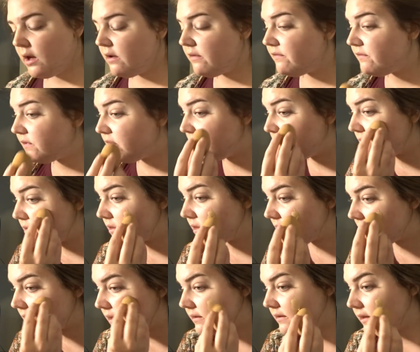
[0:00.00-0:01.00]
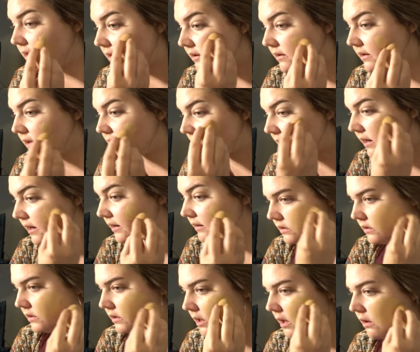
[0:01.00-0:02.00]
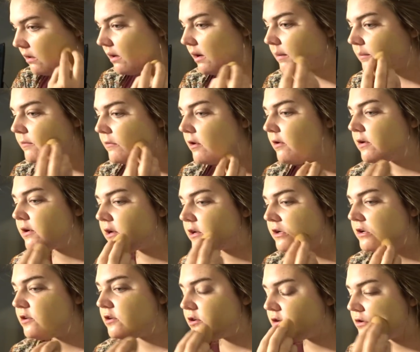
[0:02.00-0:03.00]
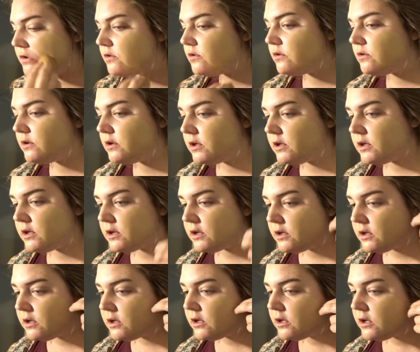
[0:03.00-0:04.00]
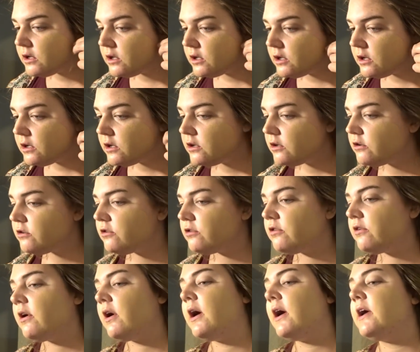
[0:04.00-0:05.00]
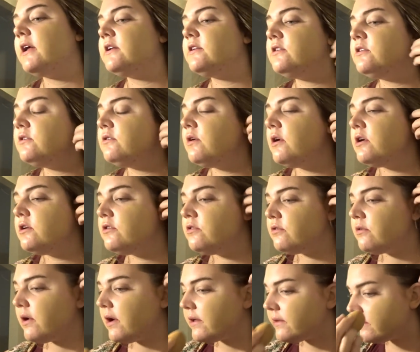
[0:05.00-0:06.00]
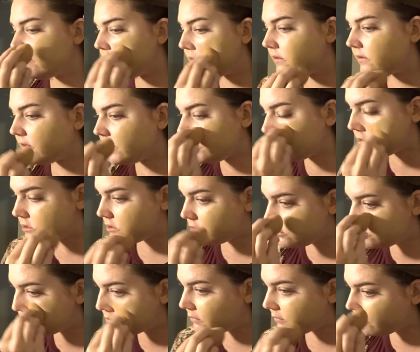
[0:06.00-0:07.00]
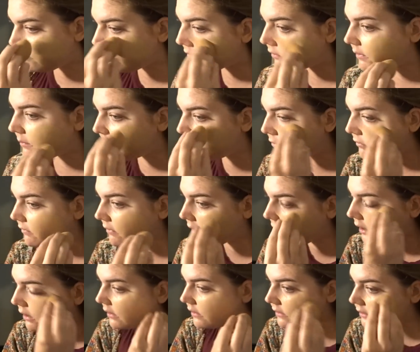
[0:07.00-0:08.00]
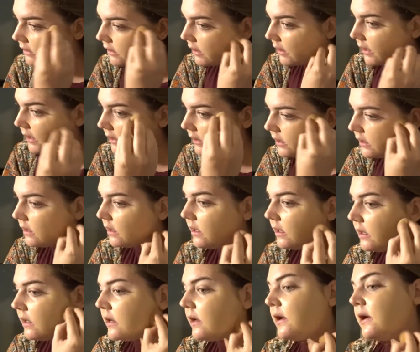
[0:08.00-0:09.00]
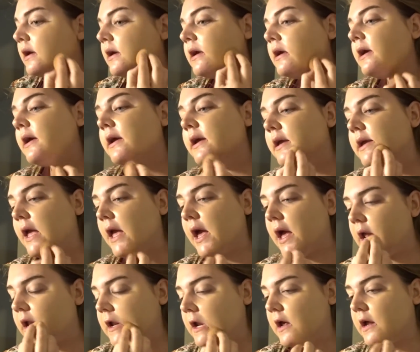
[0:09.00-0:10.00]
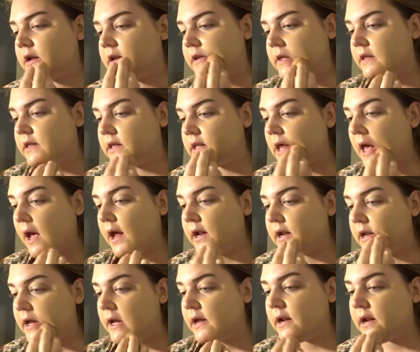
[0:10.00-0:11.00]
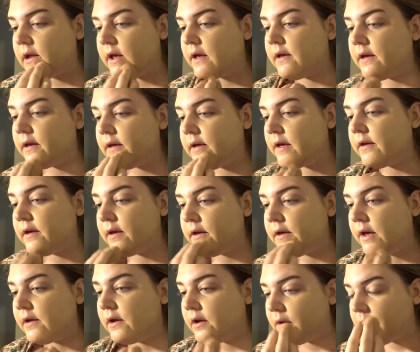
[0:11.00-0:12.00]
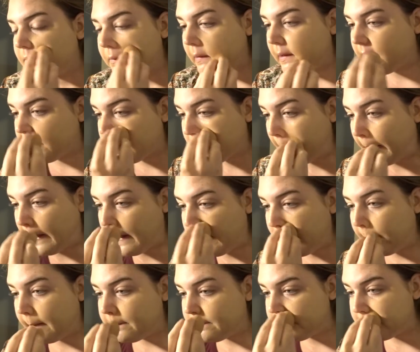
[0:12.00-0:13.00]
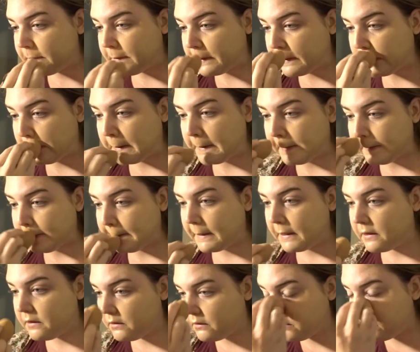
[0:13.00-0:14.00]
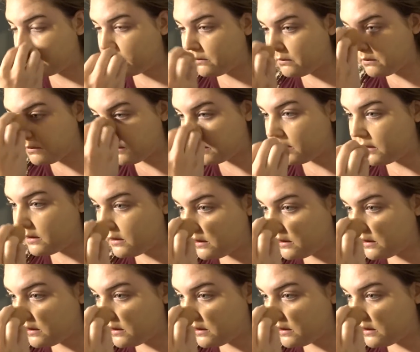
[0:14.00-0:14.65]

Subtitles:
a few things here and there. So I'm going to try to address those issues before we move on today. And I decided when it comes to